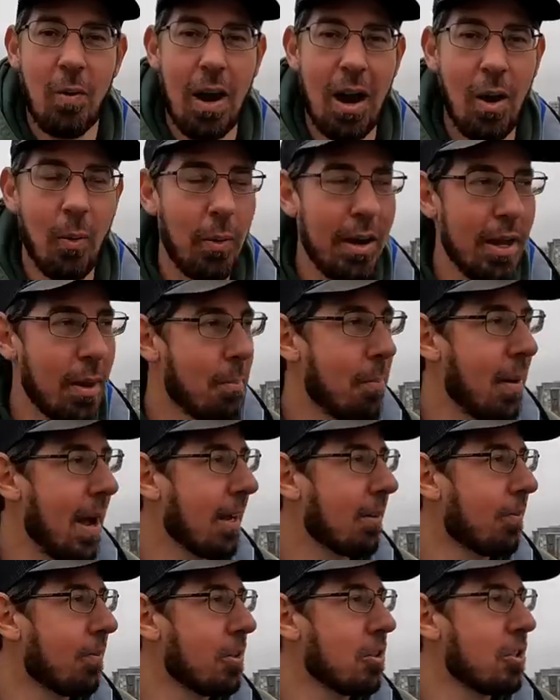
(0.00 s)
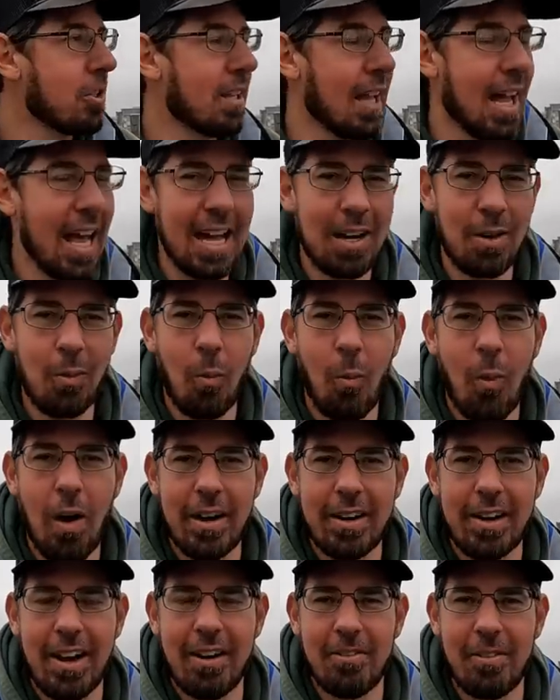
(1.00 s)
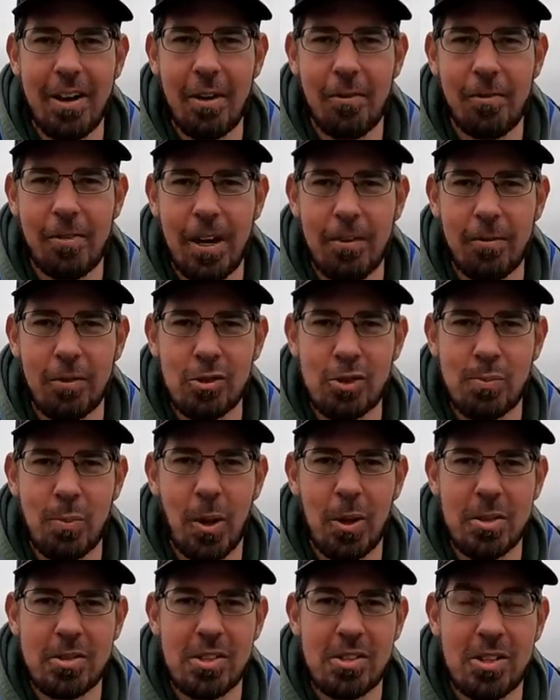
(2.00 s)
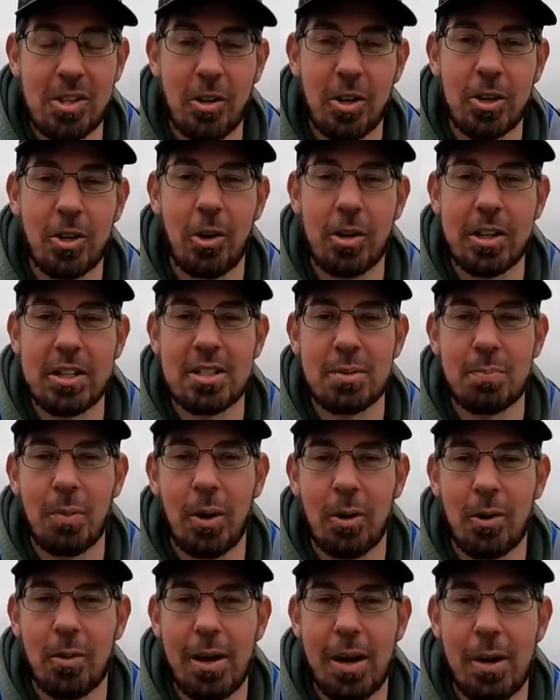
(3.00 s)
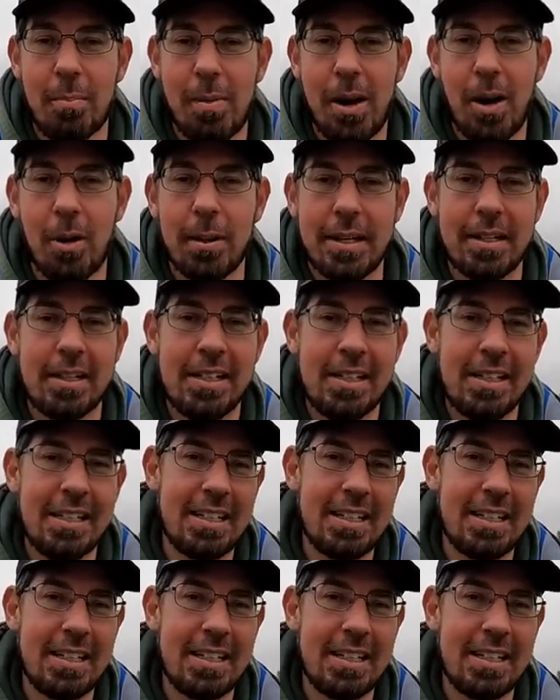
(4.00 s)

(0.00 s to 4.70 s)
Well, we are back fishing at one of our favourite spots. It's an iconic spot around Melbourne.